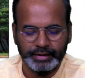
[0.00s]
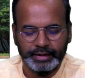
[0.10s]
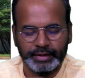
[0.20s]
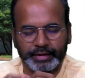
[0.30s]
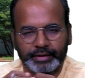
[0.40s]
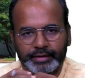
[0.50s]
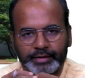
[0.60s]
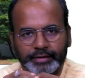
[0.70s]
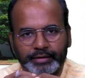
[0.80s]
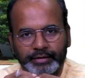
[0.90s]

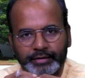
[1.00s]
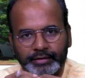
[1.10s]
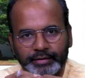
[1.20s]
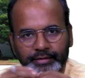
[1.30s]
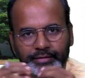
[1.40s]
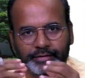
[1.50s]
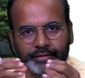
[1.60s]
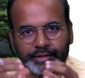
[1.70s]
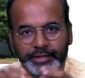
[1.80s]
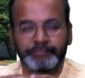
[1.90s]
uh,
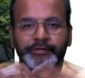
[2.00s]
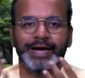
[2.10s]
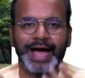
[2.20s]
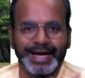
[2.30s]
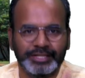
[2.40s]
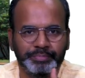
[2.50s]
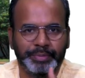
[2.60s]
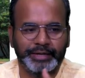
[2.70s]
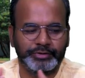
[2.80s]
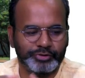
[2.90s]
the, the different
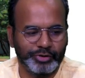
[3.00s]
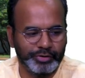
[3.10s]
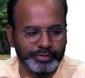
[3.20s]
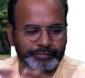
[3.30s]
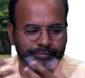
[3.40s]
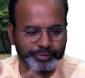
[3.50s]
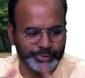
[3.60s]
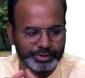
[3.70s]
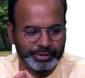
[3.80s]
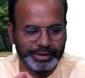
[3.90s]
aspects of
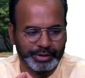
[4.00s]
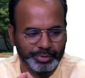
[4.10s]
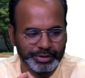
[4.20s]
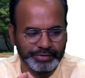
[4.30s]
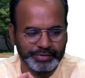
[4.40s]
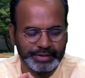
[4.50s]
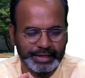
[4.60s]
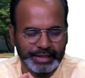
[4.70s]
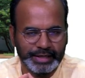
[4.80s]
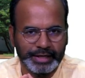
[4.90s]
social networks
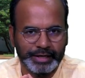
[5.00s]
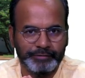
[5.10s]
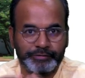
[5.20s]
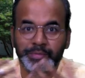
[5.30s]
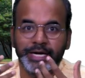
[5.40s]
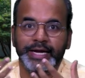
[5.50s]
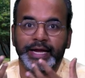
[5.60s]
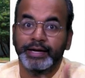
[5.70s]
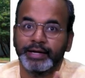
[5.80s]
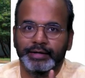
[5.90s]
from a
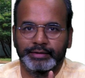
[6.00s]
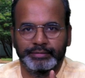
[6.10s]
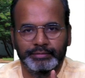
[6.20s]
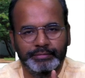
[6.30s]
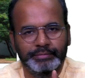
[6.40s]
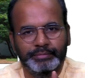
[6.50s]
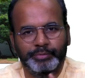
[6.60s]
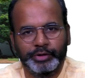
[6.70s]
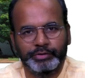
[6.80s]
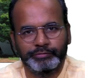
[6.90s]
data
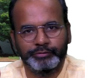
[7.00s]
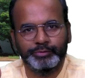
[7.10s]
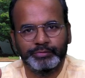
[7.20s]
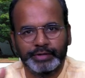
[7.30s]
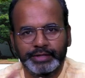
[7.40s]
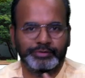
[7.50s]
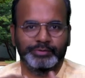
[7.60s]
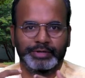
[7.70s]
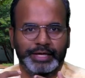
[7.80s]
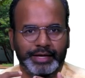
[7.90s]
point of view, right?
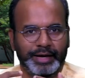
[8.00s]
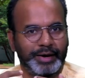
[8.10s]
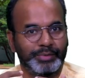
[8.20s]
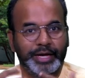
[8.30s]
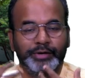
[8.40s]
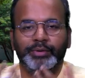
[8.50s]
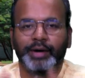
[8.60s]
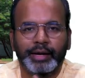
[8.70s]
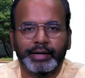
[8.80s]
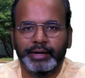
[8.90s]
So how can you
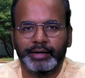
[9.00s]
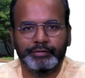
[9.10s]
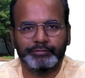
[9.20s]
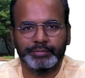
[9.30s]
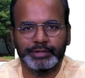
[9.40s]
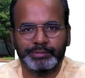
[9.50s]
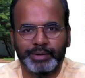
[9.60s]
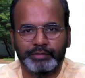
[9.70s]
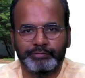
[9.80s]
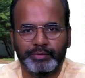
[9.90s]
collect data from these
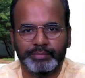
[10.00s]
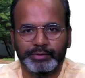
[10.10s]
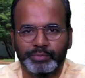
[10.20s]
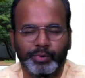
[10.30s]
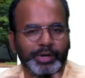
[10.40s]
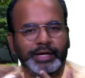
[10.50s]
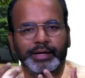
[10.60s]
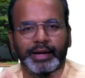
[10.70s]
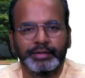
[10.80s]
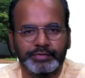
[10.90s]
platforms? What
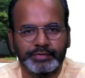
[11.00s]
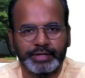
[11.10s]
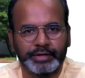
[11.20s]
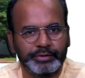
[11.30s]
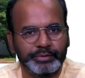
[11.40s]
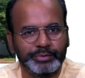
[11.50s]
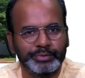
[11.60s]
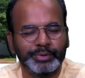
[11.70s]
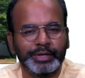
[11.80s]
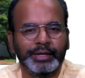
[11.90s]
analysis can you
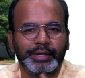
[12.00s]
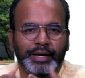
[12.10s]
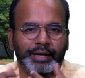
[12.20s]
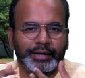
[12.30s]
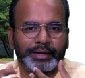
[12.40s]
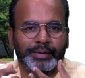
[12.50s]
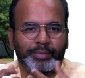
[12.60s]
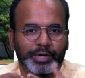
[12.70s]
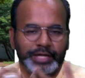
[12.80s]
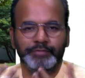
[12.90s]
do? Uh,
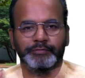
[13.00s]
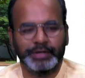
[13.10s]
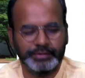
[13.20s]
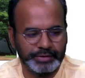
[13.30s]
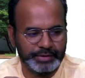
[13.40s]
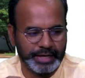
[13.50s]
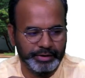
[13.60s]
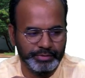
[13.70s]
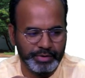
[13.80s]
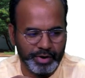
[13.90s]
what inferences
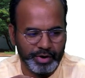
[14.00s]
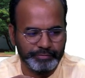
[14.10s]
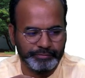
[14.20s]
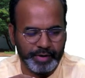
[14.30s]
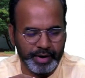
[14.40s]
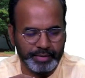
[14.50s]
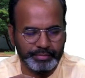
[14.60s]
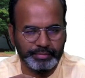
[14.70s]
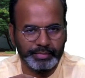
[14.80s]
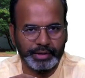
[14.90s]
can you draw
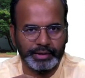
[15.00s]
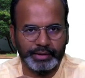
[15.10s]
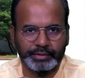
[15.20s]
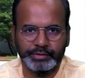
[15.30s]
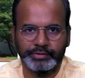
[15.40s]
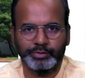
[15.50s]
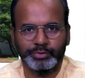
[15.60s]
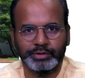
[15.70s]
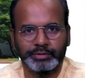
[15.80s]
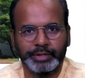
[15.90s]
from uh, these
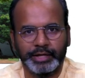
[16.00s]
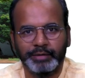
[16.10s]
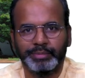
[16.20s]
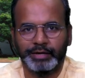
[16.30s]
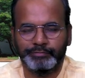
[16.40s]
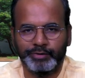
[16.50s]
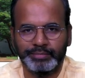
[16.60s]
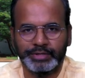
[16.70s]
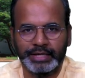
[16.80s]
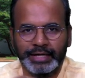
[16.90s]
social media
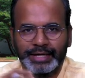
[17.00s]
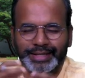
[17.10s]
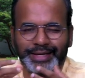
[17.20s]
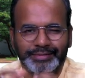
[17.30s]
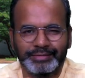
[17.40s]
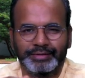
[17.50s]
platforms? That's